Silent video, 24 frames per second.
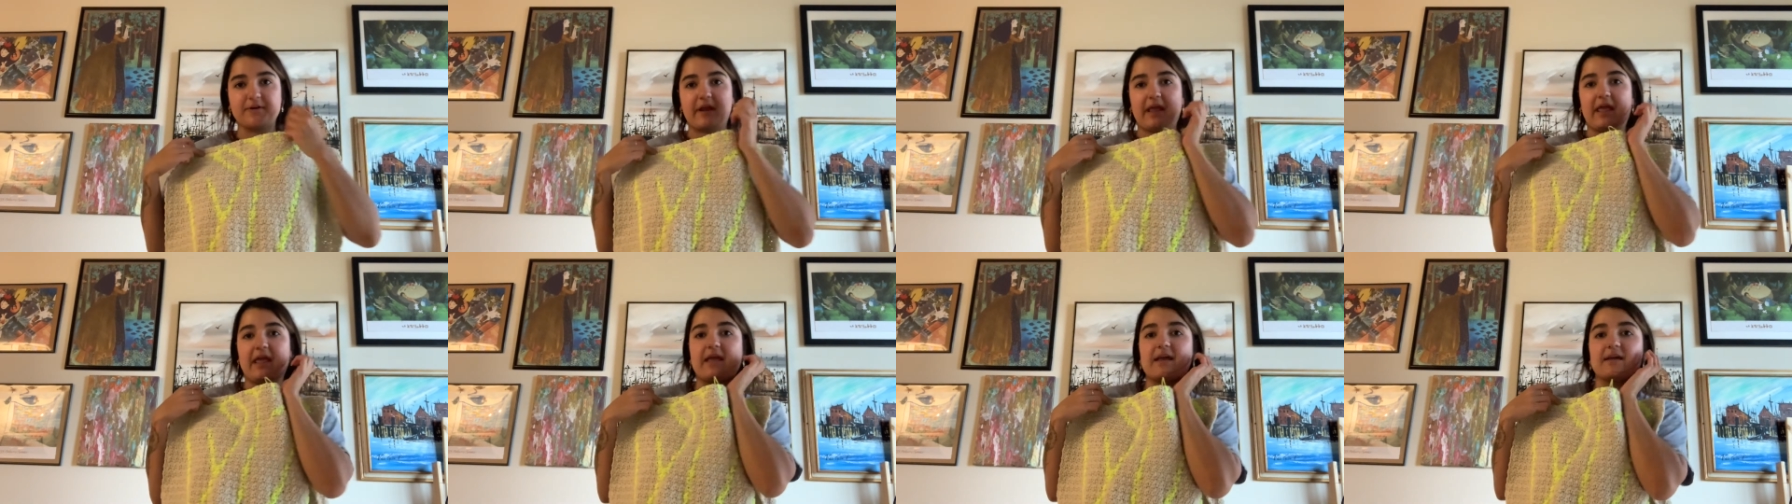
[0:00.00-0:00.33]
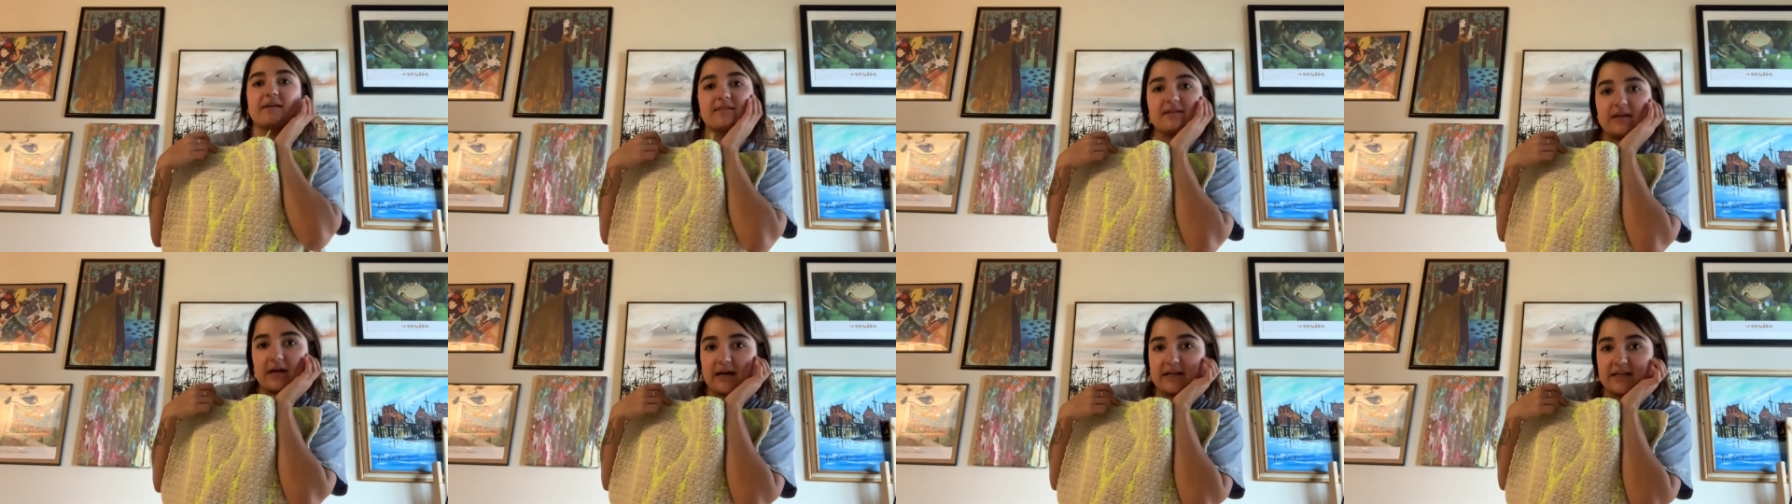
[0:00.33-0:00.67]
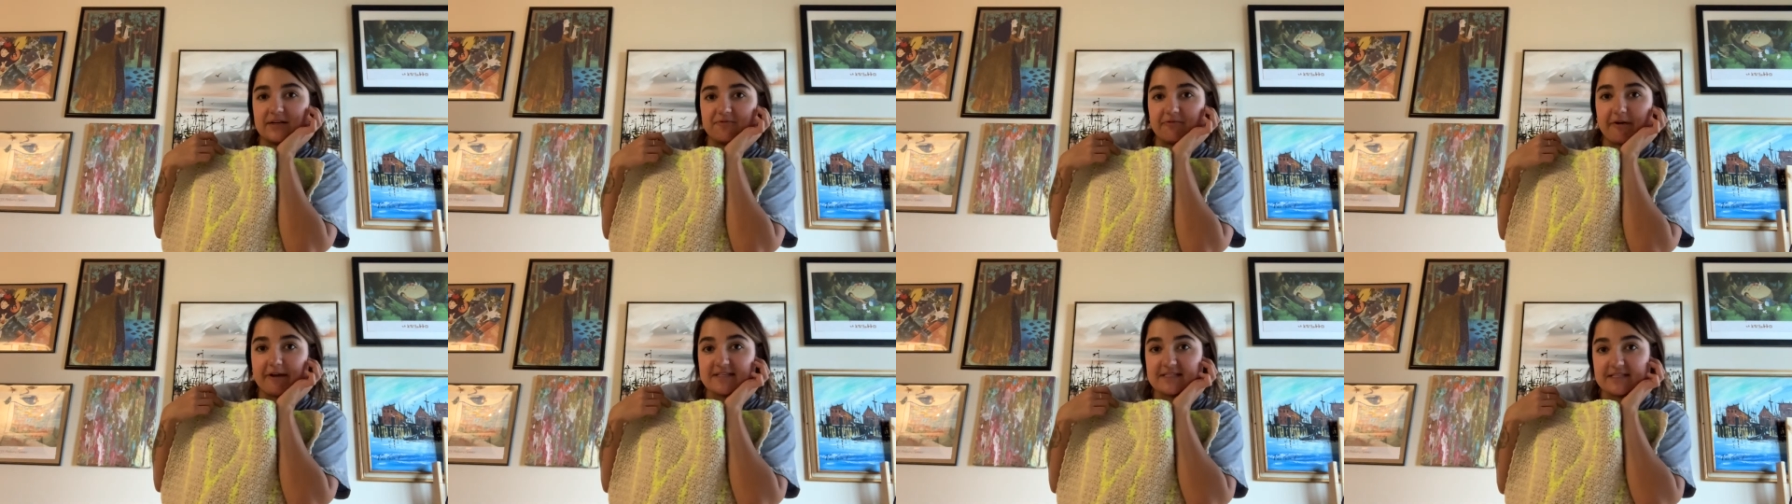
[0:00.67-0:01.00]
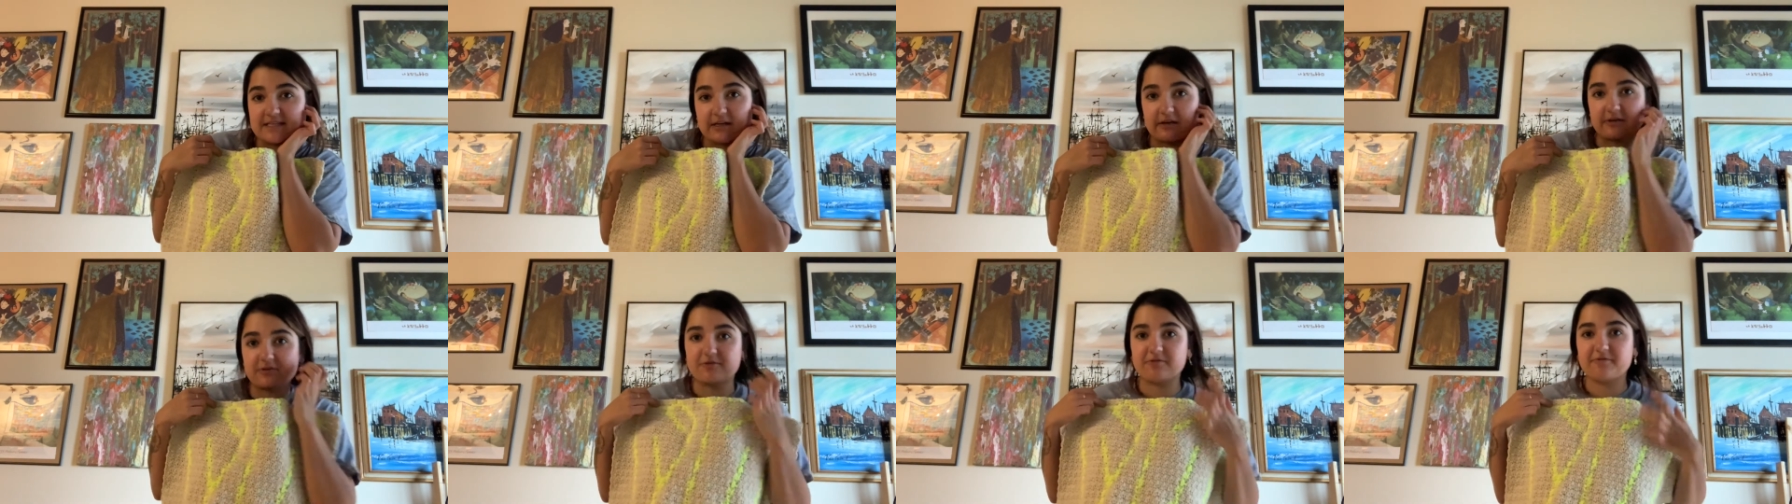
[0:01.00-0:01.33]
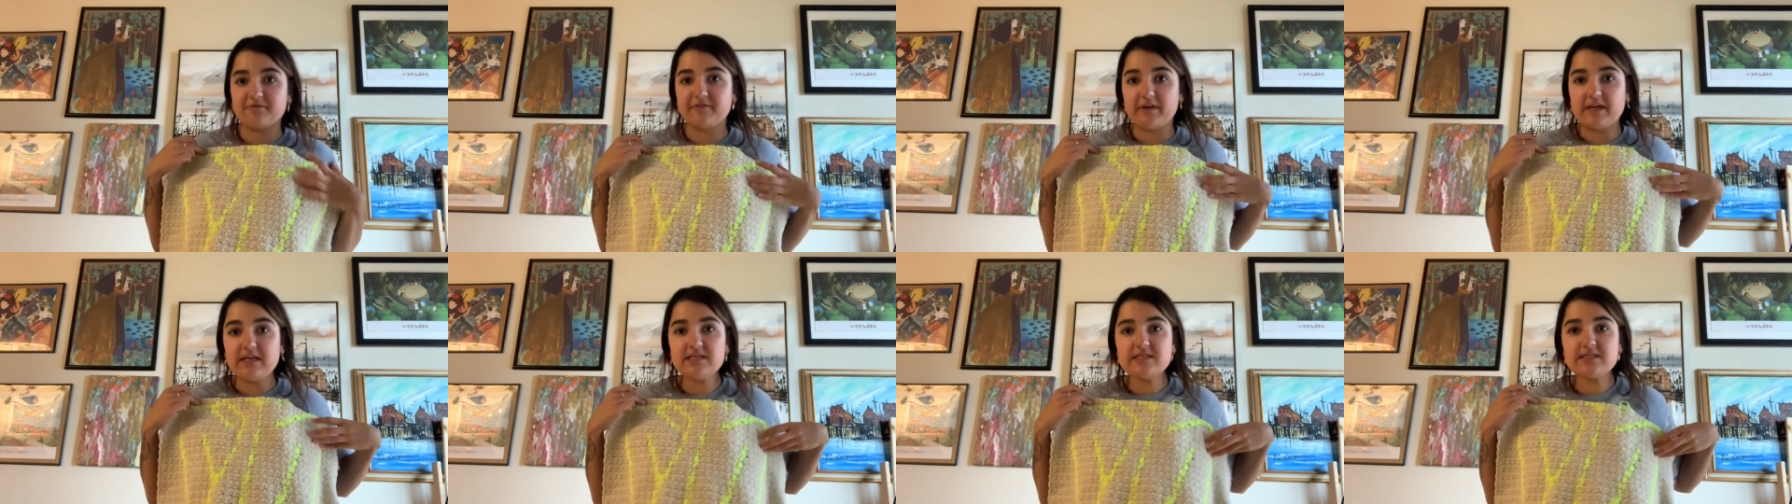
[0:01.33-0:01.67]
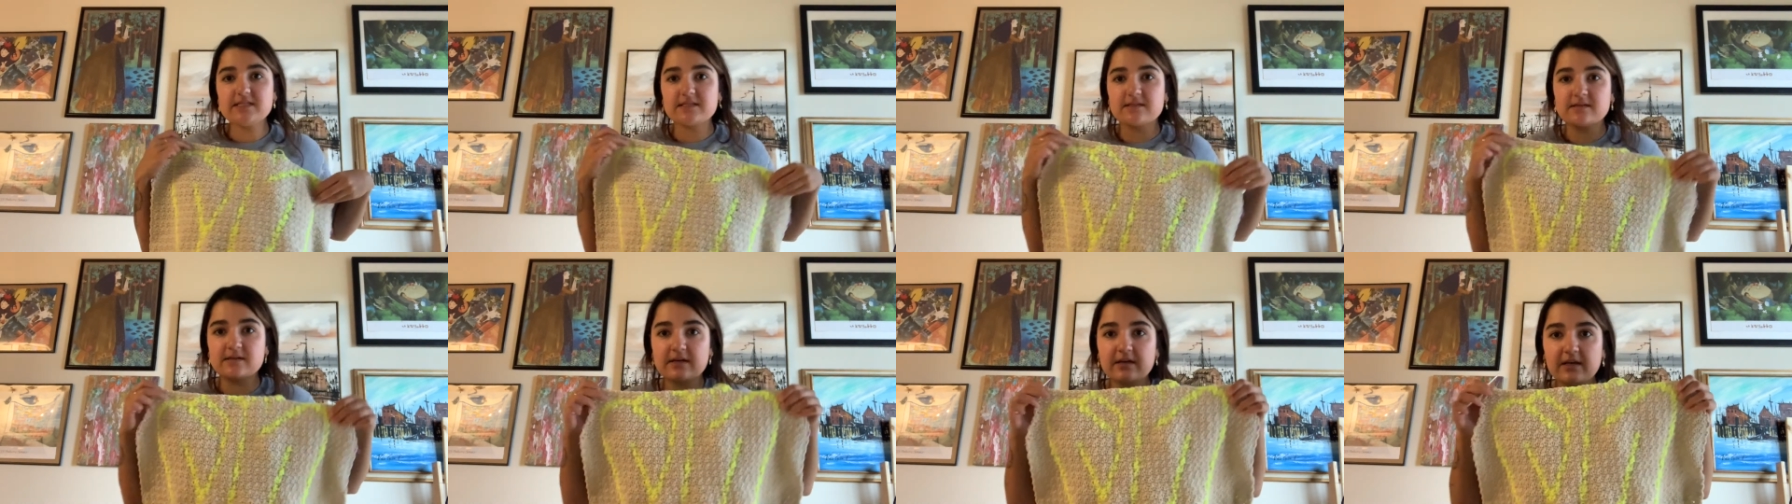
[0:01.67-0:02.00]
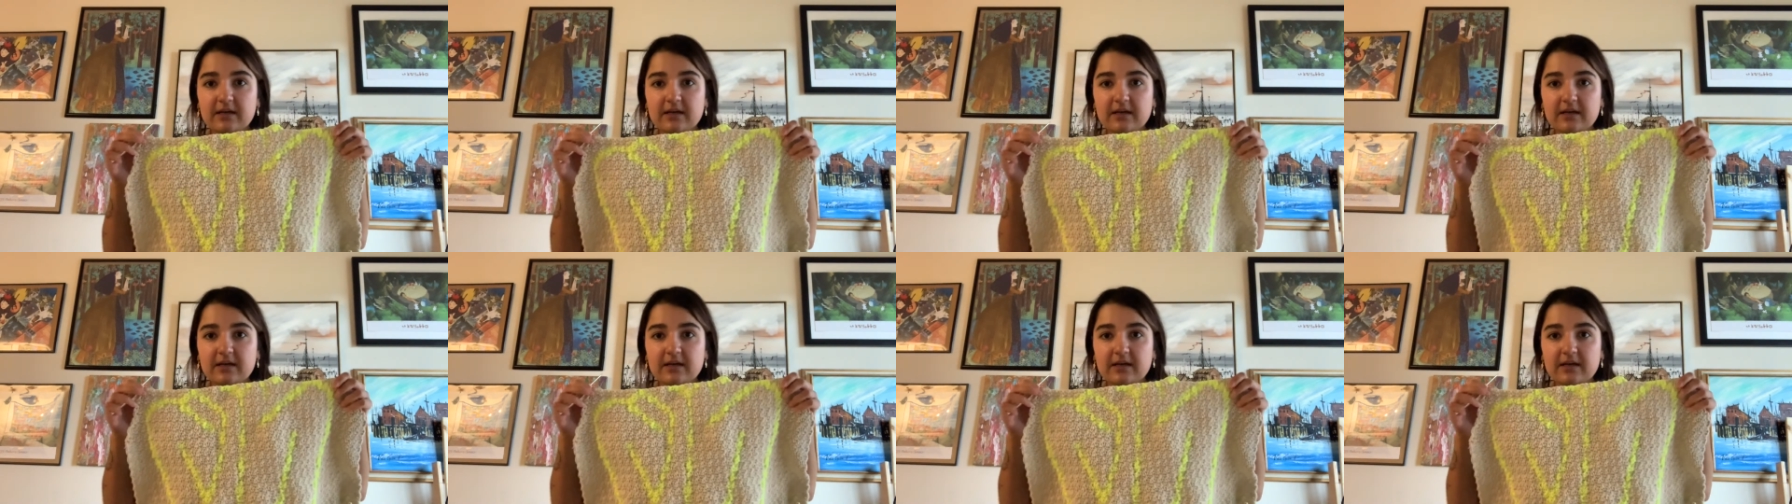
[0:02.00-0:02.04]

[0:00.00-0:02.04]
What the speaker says: hand, kind of resting on her face,